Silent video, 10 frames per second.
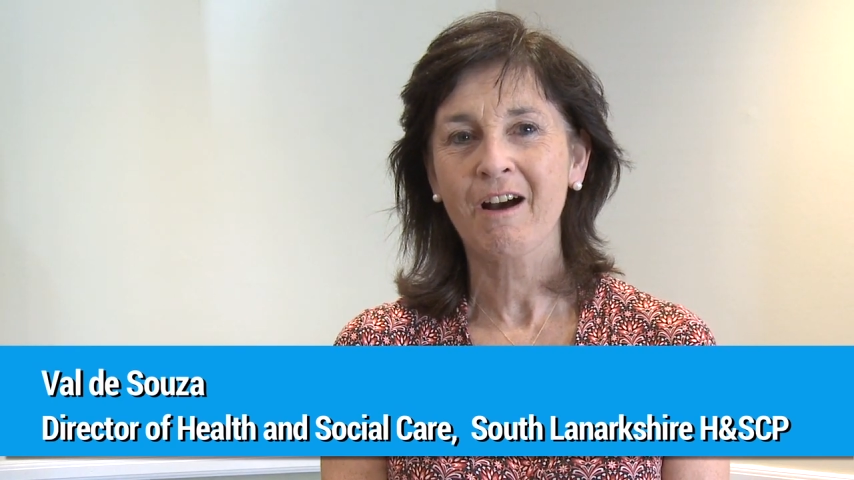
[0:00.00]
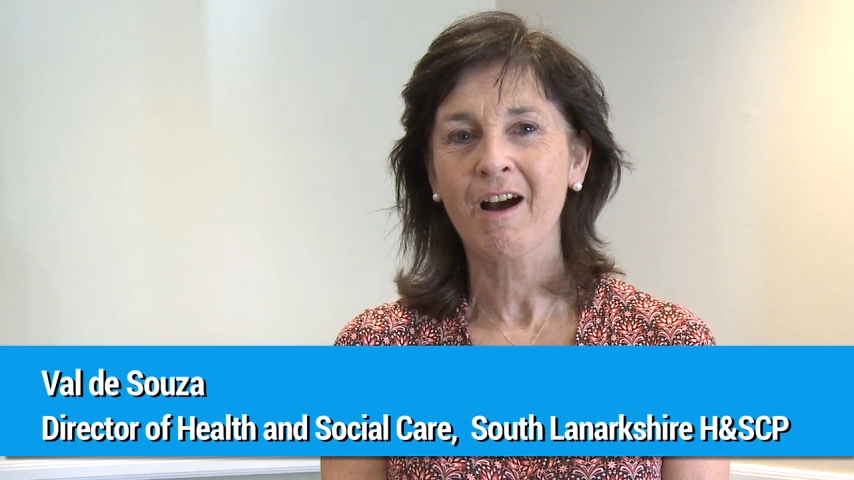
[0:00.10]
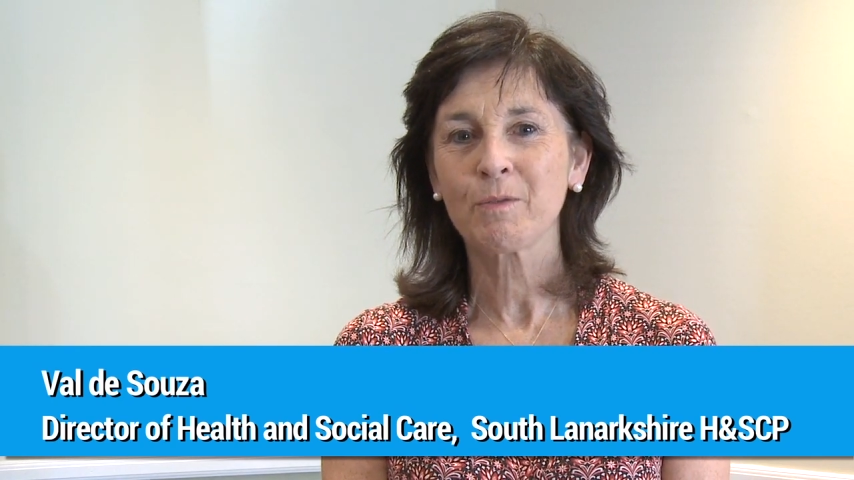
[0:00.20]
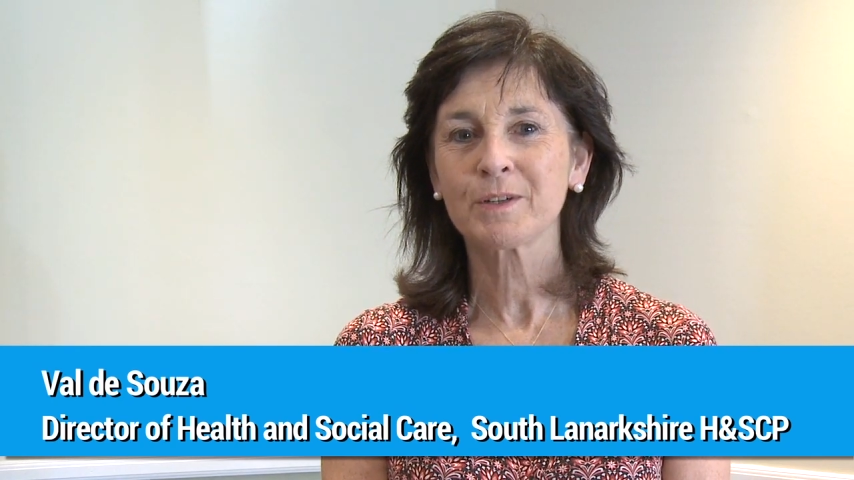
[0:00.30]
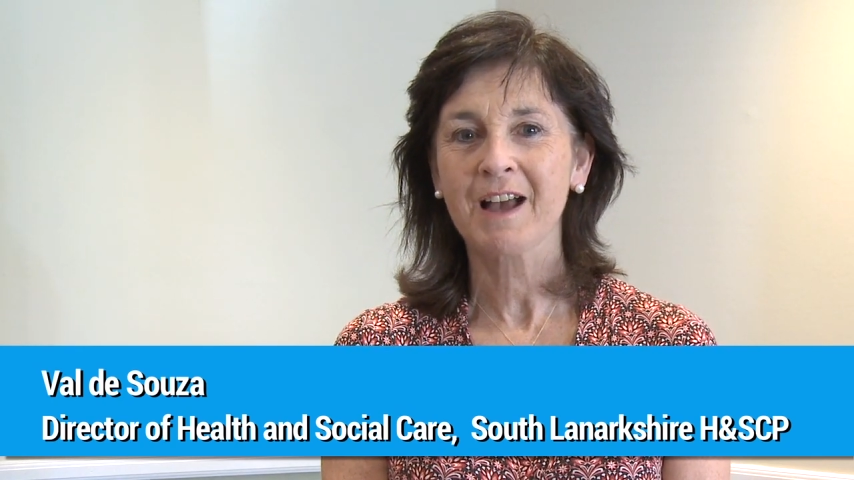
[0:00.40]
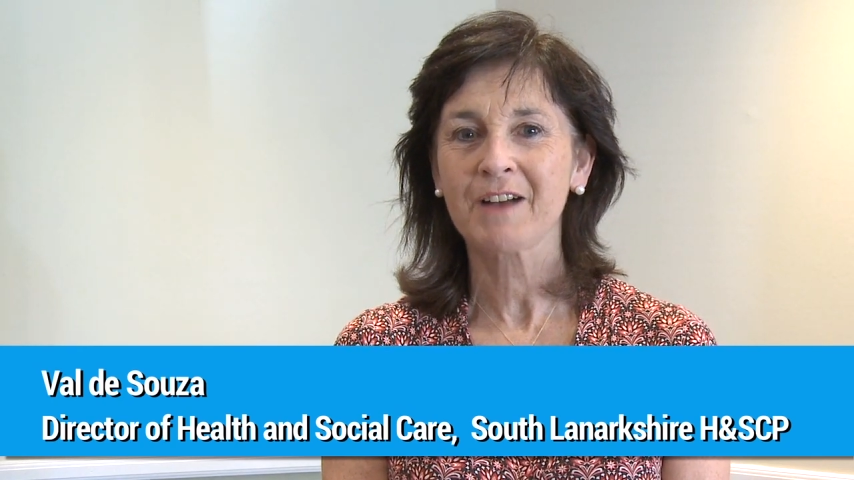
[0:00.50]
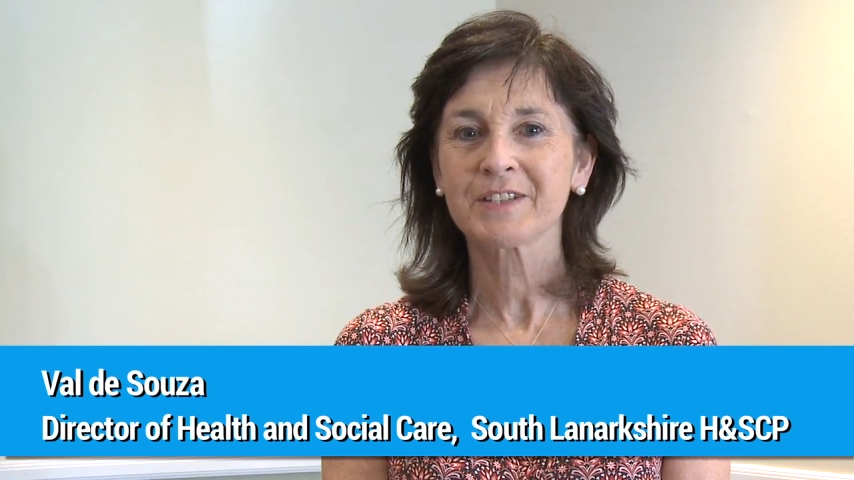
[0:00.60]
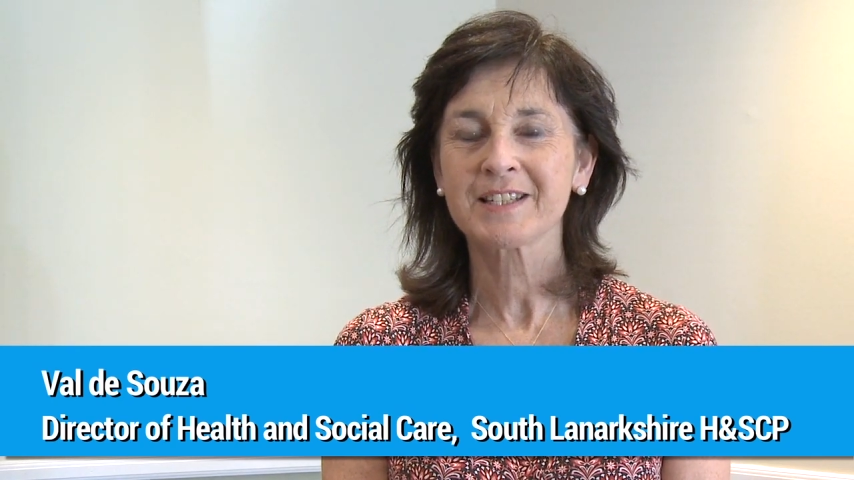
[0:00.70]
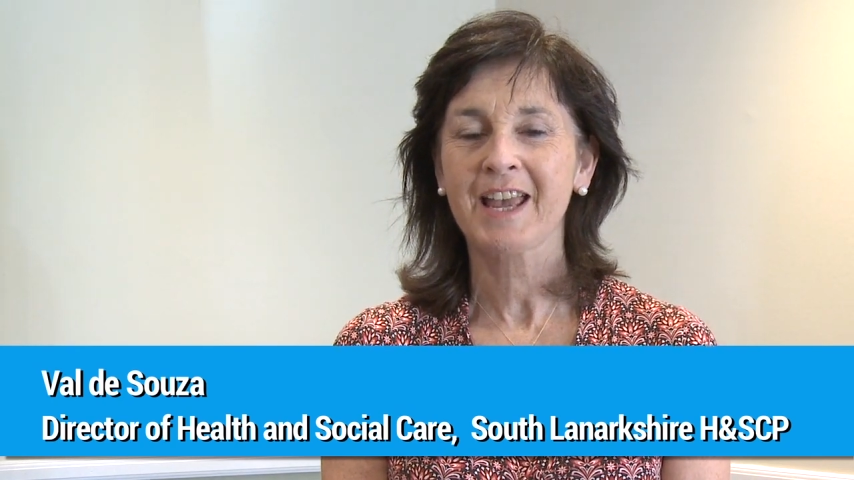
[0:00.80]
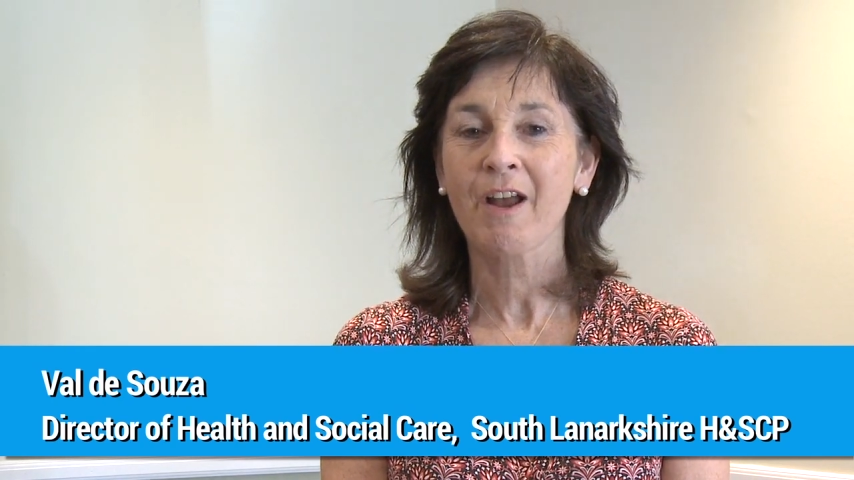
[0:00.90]
I would have
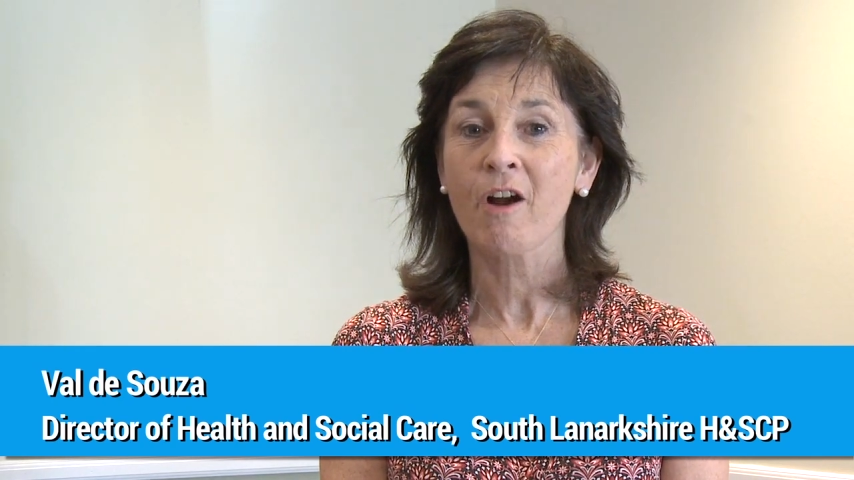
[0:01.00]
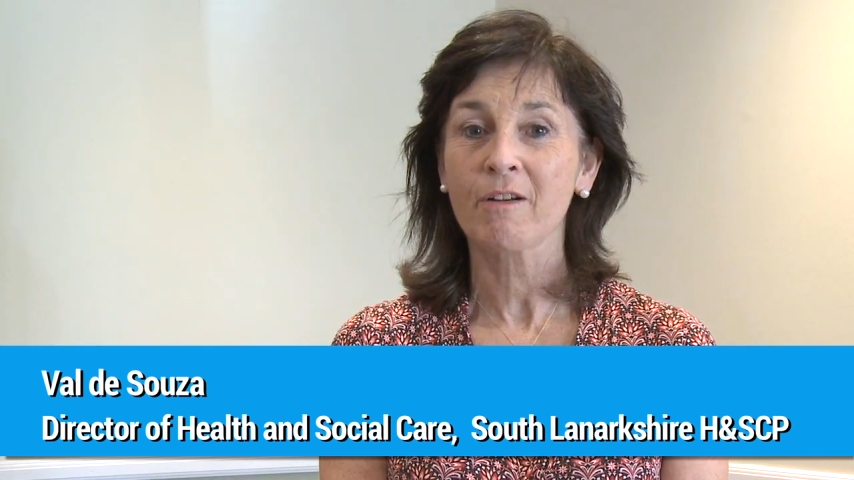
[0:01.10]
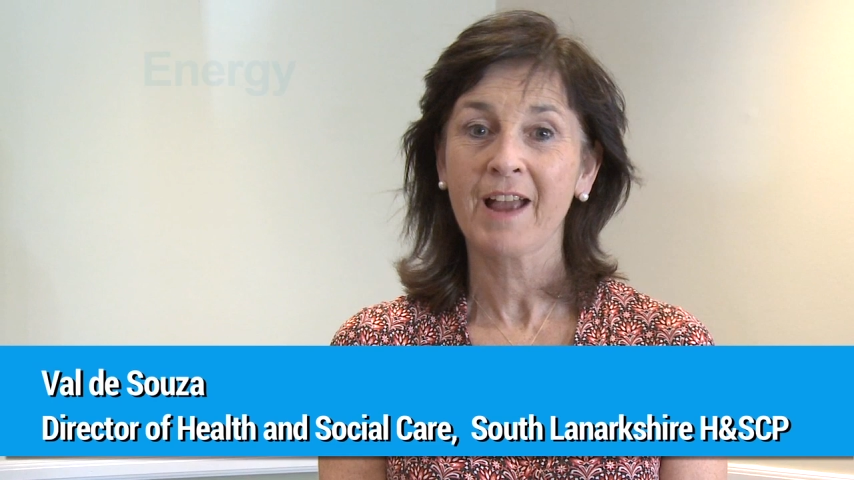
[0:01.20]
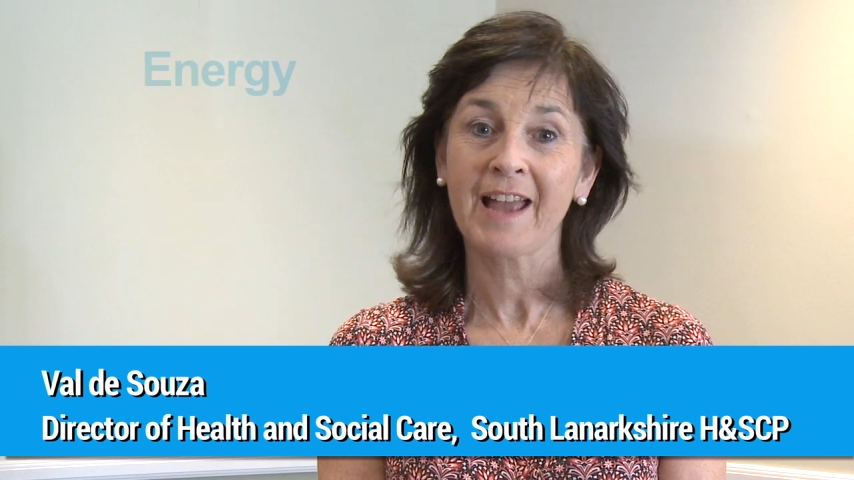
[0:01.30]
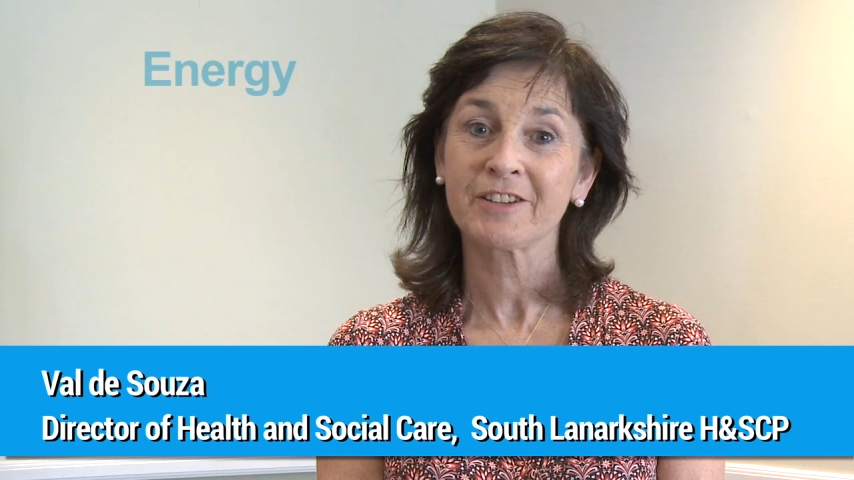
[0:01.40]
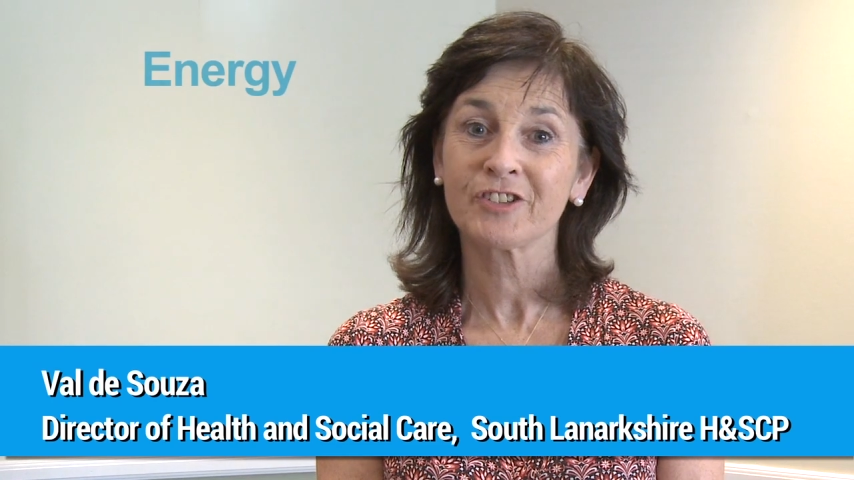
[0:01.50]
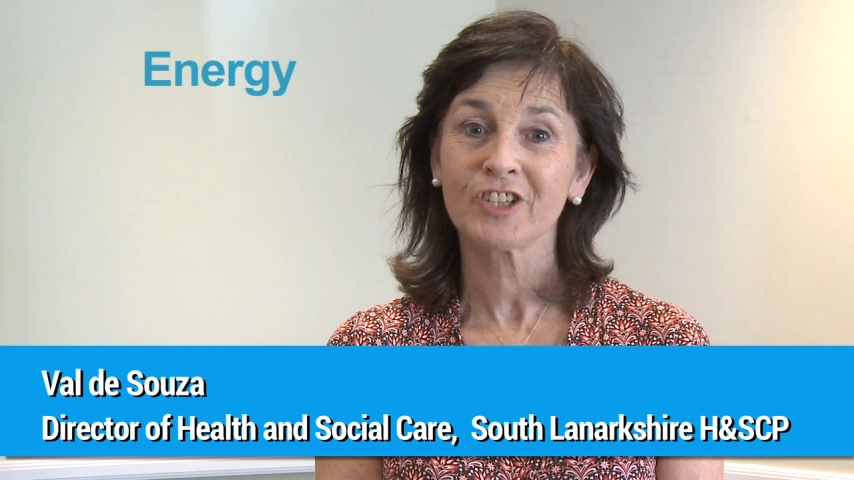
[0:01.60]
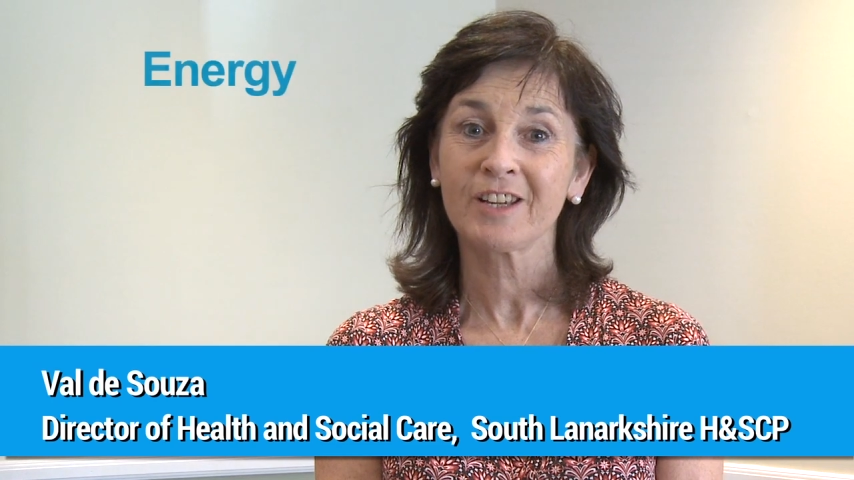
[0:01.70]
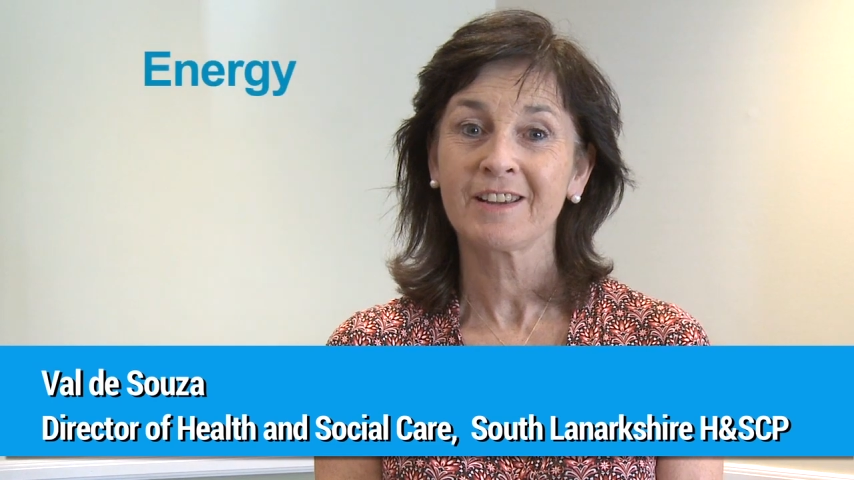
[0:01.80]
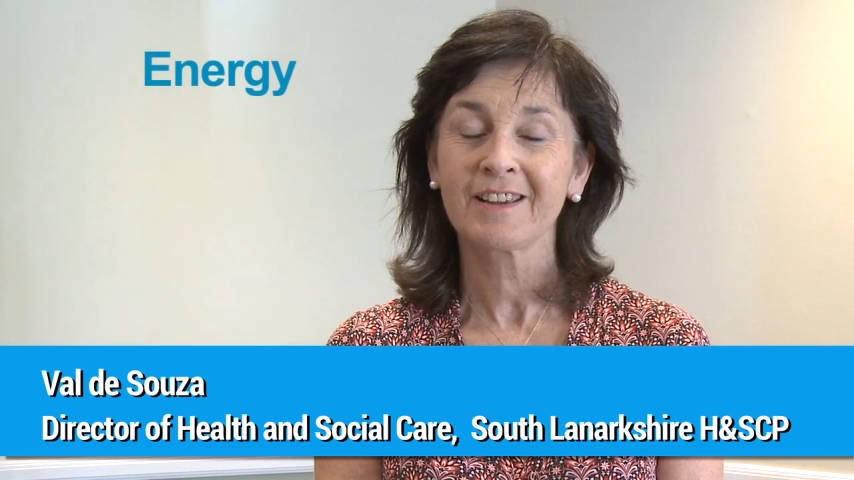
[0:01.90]
to say, are
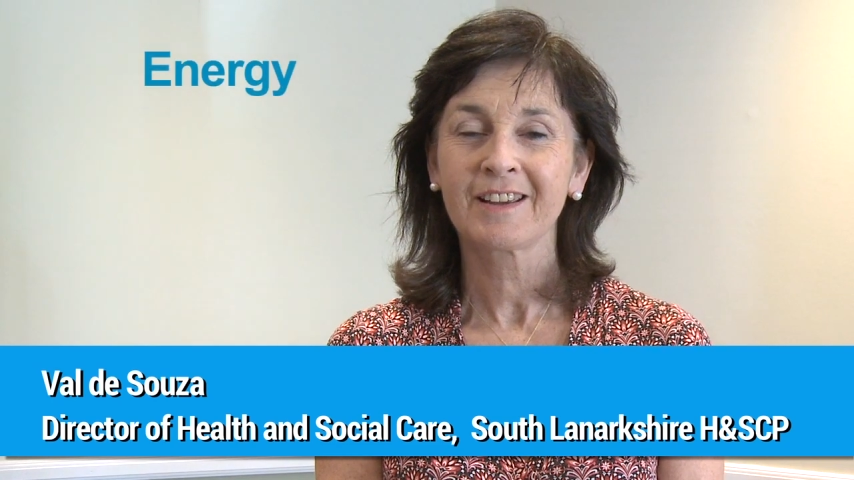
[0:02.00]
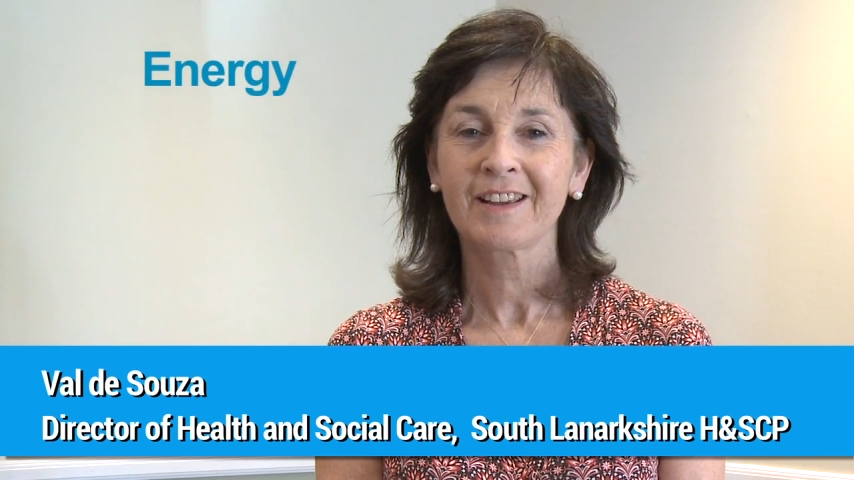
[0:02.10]
energy,